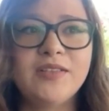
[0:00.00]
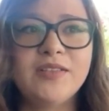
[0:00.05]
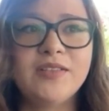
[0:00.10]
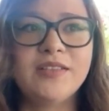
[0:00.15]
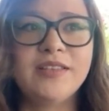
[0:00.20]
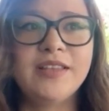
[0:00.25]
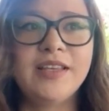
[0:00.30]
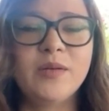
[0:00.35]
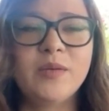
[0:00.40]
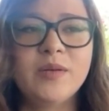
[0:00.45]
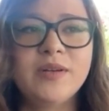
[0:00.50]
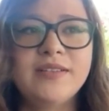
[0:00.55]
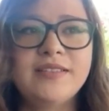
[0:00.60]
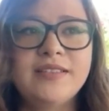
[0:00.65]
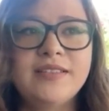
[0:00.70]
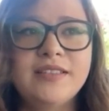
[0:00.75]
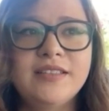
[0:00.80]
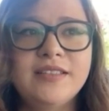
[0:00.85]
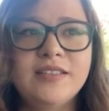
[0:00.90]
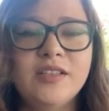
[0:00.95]
There's
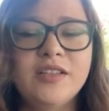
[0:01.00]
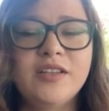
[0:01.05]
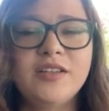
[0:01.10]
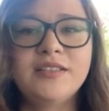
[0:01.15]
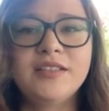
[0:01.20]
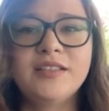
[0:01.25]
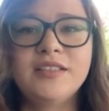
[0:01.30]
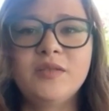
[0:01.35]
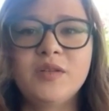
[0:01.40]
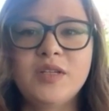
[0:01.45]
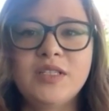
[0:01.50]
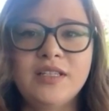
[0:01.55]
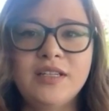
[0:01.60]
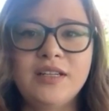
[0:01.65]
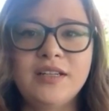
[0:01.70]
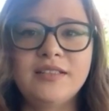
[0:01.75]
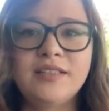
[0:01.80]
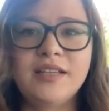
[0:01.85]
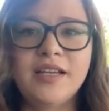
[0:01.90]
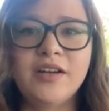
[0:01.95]
this
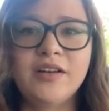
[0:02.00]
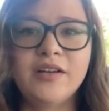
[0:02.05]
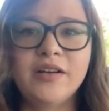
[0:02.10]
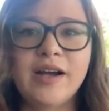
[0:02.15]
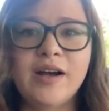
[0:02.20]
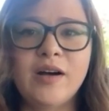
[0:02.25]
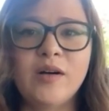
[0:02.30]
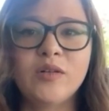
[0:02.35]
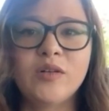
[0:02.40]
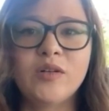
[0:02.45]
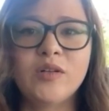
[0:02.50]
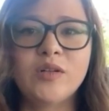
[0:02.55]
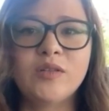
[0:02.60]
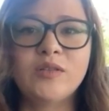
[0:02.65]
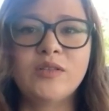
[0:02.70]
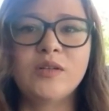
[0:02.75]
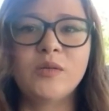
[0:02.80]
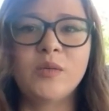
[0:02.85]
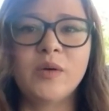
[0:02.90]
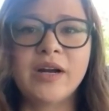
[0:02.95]
facilitator out
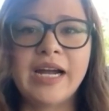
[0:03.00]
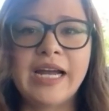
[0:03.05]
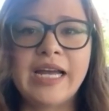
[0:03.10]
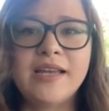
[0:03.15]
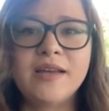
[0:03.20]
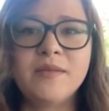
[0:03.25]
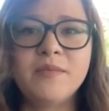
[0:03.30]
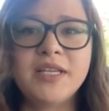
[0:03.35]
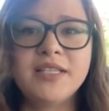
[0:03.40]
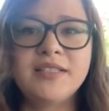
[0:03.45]
close to where I am.